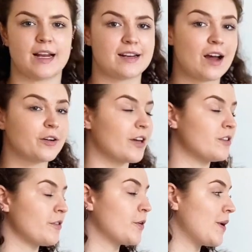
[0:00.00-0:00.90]
Now going
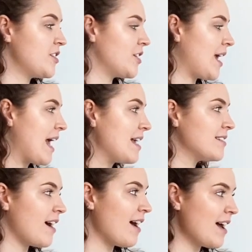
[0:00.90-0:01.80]
through question 8,
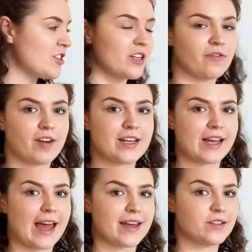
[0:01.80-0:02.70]
I actually
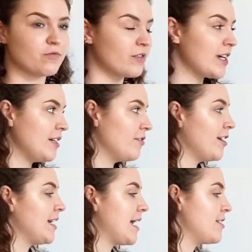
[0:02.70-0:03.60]
find 8 really,
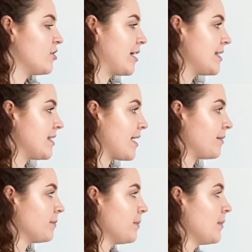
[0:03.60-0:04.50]
really
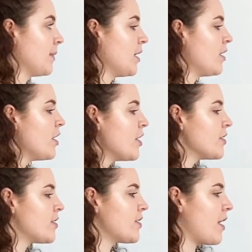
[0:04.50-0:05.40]
interesting.
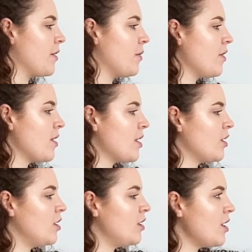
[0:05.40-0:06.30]
So,
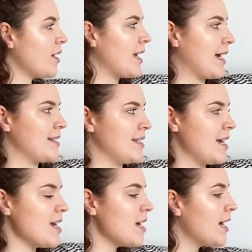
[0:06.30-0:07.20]
looking at
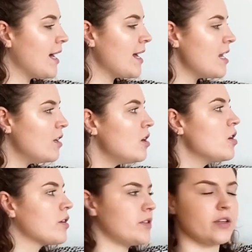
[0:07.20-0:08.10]
it, it
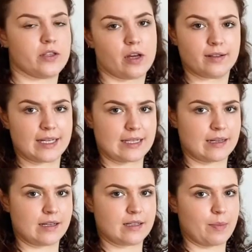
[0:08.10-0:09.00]
looks as though these
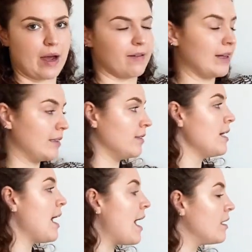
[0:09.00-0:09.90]
lines are parallel,
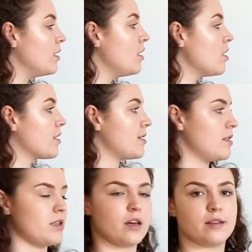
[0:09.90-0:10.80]
and it looks
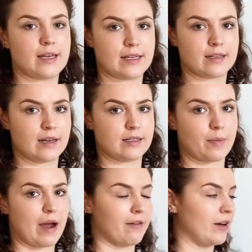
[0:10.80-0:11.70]
as though these lines are
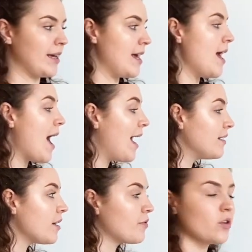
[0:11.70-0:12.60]
parallel here,
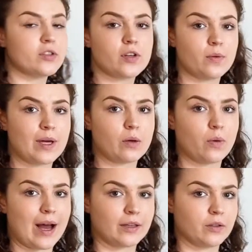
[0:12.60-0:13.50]
and I've got two
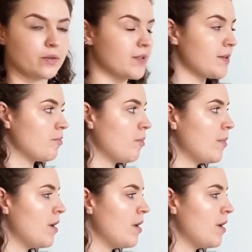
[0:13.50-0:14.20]
equal angles.